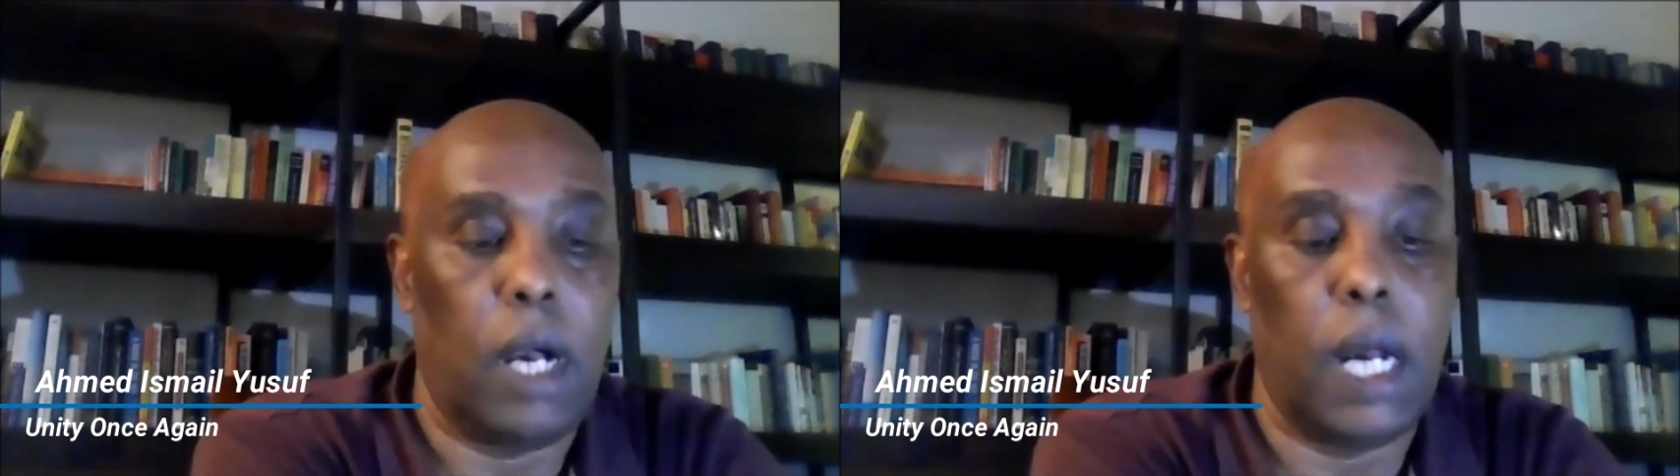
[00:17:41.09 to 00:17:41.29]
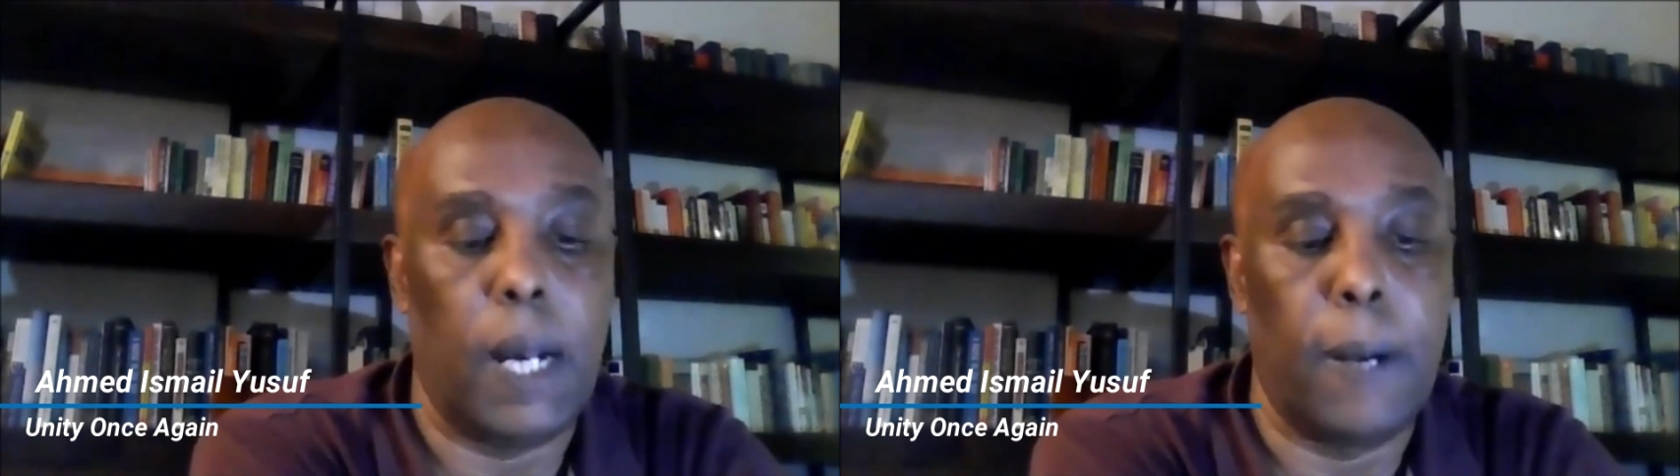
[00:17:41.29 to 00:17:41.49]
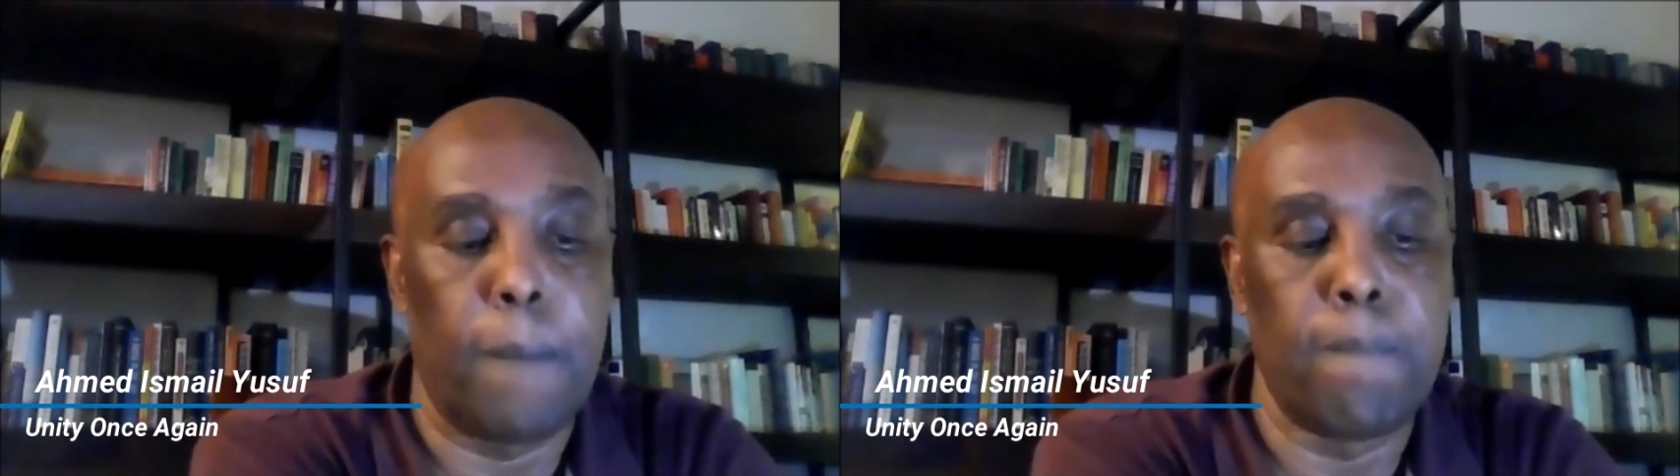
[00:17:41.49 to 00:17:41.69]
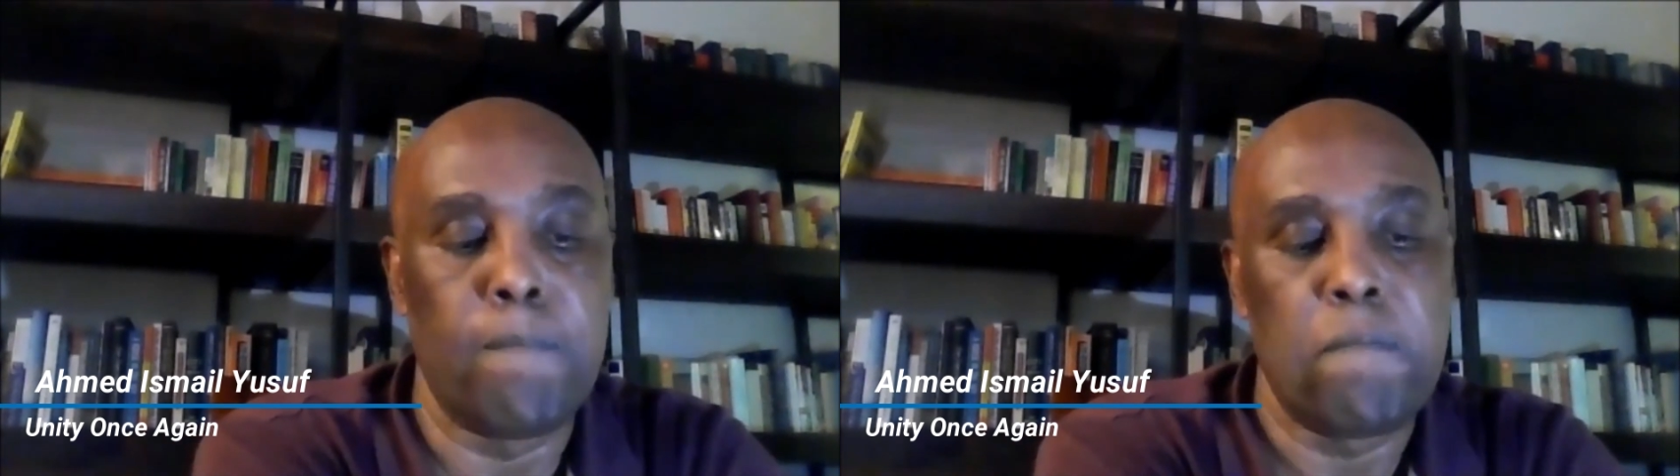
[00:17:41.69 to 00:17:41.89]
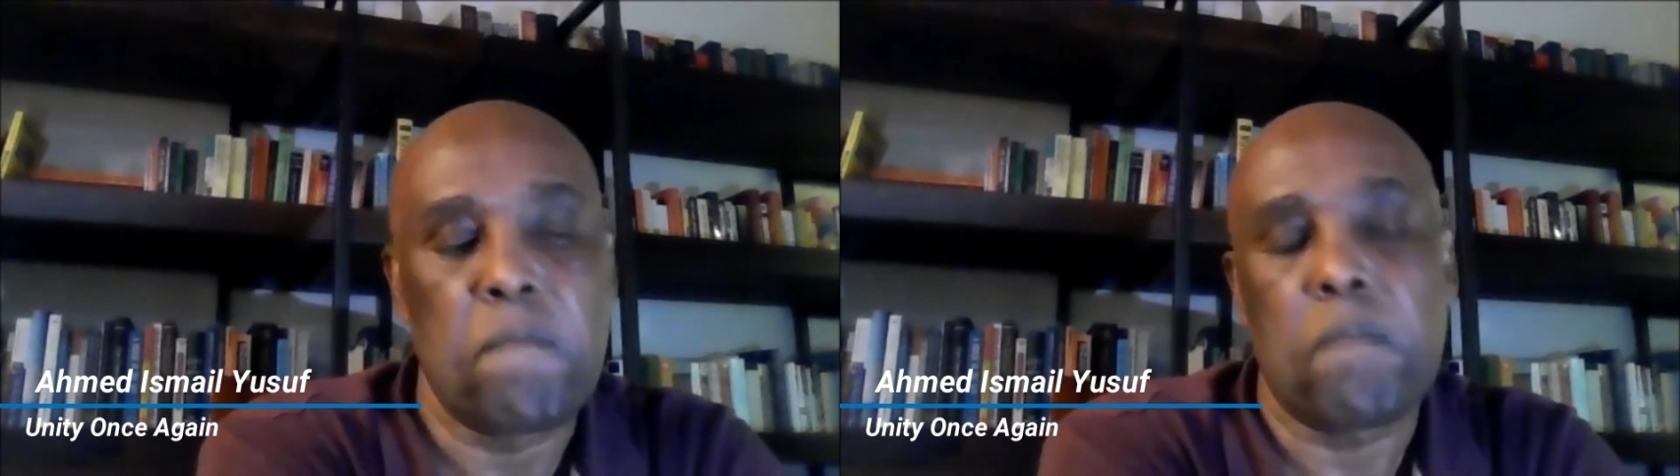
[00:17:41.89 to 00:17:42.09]

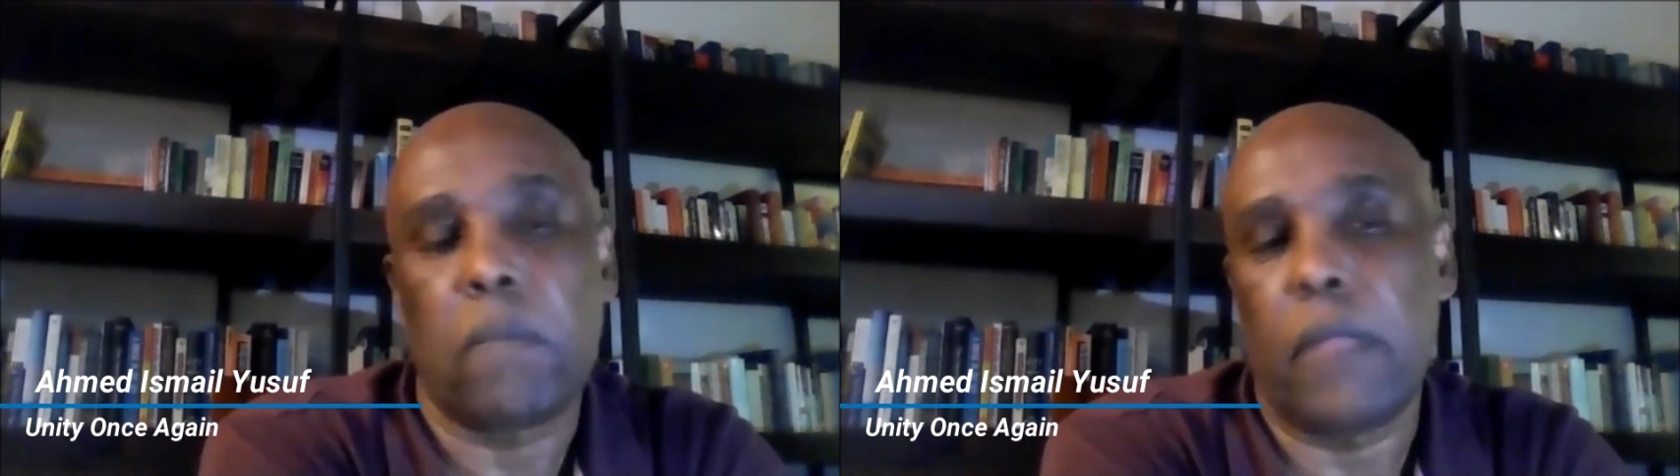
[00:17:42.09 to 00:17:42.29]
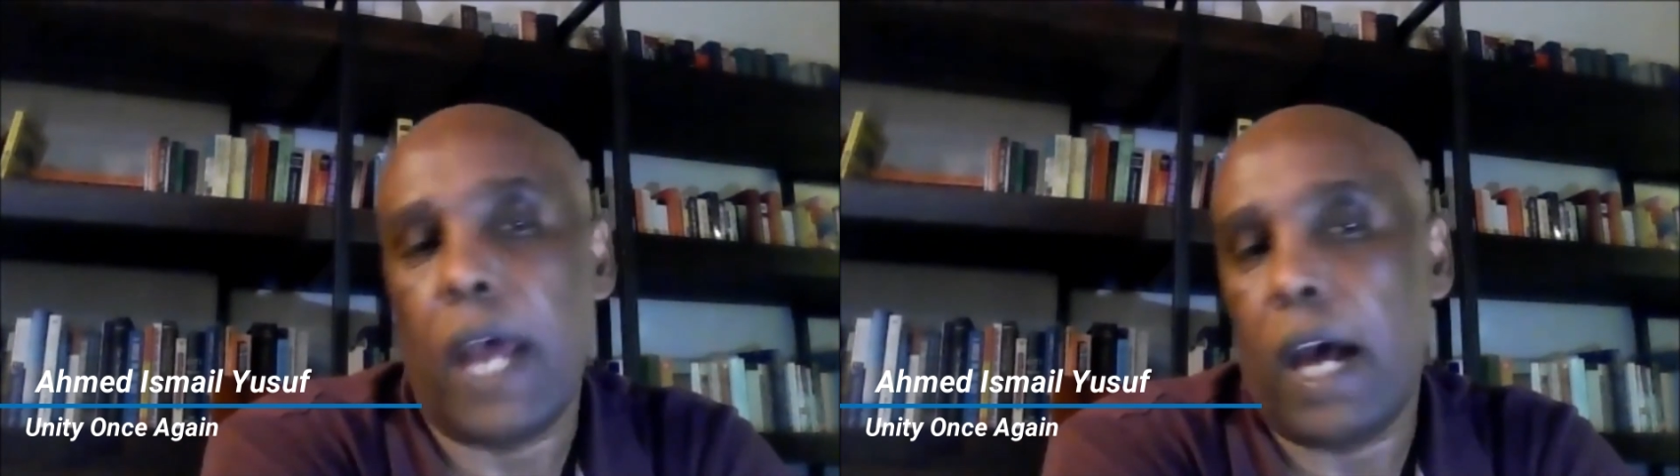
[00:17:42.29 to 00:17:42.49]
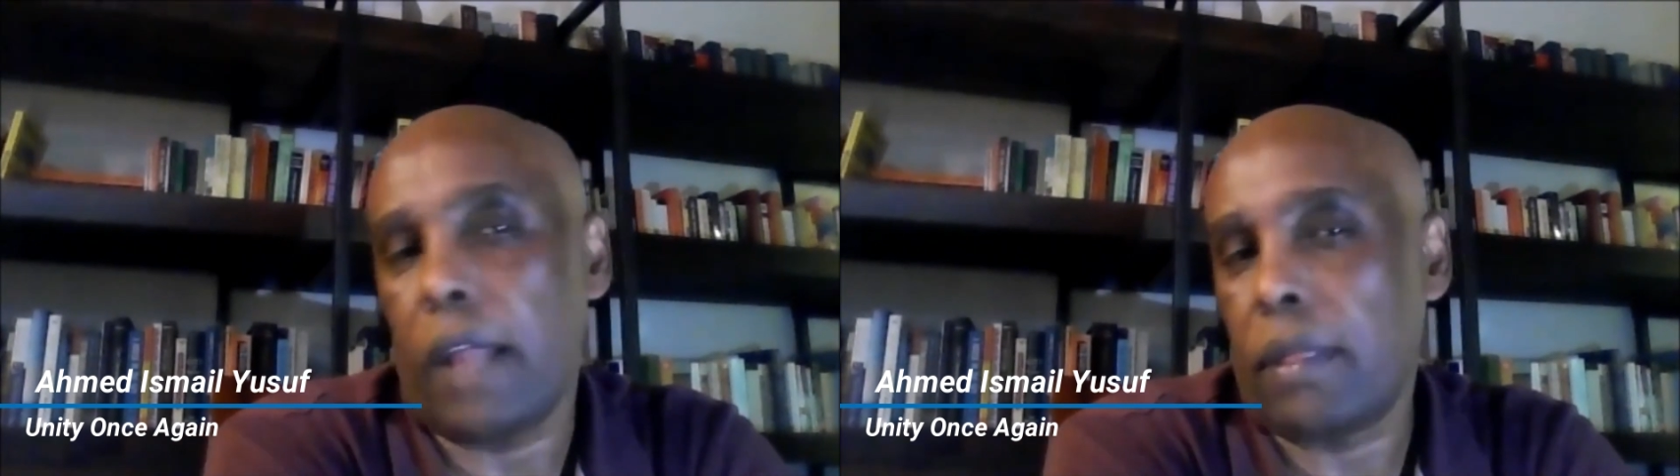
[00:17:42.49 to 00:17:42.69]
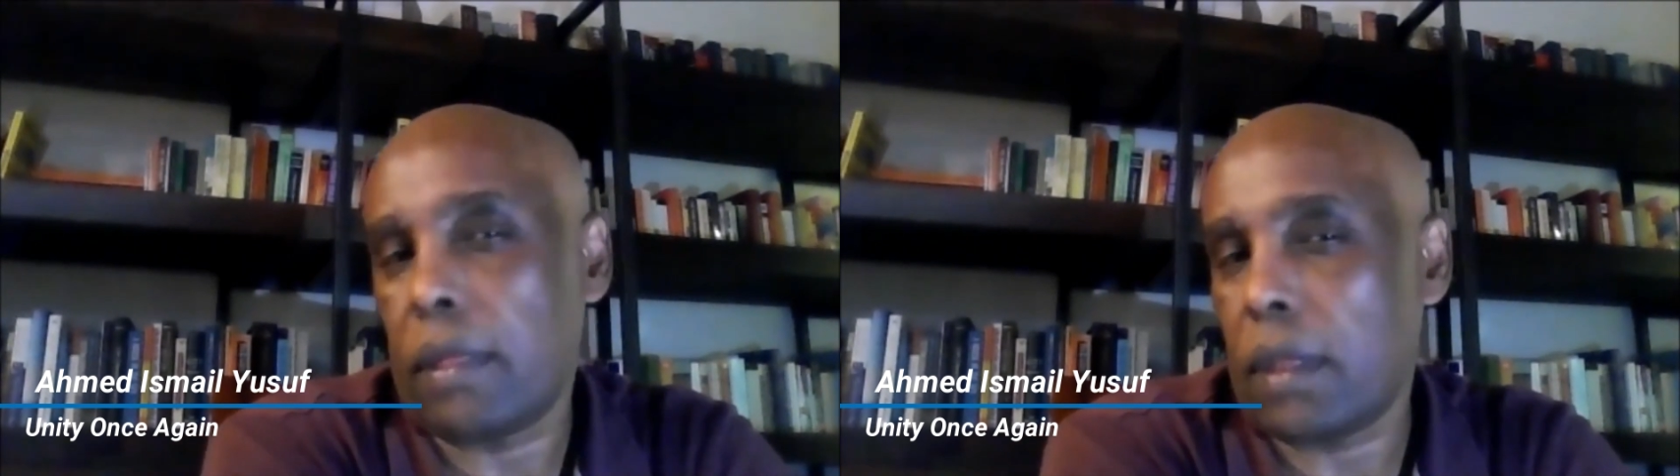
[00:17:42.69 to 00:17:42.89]
that